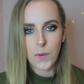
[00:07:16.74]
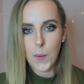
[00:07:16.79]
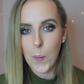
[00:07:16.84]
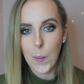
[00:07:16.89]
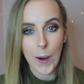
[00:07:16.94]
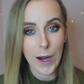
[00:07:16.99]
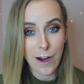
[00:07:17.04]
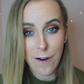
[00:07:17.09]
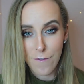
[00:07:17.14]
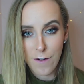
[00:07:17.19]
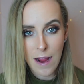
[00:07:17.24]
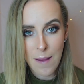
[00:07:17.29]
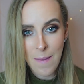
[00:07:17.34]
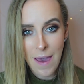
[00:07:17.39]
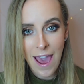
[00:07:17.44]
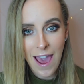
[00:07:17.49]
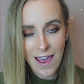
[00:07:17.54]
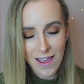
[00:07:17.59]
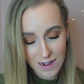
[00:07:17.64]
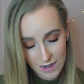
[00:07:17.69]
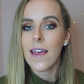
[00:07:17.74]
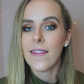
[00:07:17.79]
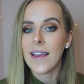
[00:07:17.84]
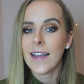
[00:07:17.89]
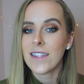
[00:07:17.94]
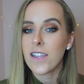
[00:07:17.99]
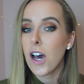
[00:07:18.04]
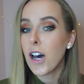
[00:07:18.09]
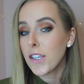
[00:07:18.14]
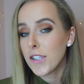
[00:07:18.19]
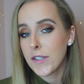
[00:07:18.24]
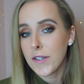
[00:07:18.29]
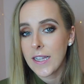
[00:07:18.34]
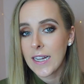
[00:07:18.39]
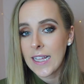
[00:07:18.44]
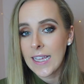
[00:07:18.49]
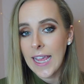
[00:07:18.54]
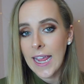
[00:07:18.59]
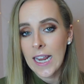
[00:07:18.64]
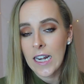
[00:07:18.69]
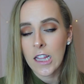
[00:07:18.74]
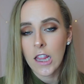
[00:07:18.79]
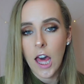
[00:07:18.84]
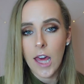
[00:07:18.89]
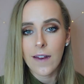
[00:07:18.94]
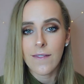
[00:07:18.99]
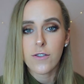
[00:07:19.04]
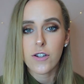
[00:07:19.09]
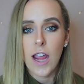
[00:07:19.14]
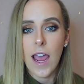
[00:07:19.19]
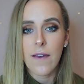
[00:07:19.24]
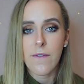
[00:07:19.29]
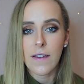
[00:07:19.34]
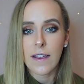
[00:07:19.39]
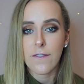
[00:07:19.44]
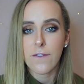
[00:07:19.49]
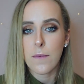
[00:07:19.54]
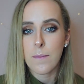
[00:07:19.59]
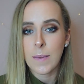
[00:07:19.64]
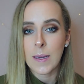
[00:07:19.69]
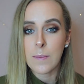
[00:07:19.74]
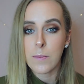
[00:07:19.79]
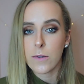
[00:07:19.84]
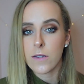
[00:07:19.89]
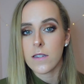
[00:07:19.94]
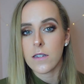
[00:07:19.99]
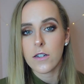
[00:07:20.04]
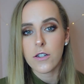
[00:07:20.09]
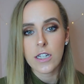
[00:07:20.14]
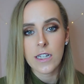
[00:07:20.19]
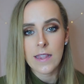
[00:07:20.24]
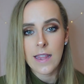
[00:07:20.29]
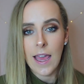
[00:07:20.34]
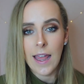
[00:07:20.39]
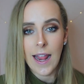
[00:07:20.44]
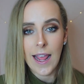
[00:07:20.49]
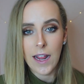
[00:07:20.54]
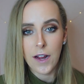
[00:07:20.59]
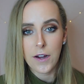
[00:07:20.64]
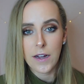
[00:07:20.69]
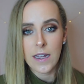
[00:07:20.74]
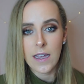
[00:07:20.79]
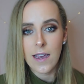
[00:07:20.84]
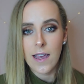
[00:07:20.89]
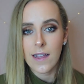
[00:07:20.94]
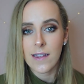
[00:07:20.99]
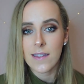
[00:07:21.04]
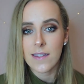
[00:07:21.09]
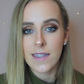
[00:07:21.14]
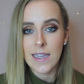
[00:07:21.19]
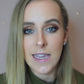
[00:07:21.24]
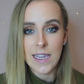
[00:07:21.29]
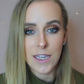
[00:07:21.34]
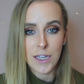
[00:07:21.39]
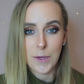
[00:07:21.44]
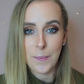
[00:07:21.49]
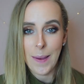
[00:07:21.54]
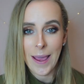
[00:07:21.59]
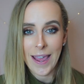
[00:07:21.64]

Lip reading: wherever I'm at, and that's also going to gain a lot of traffic from people searching that area and seeing your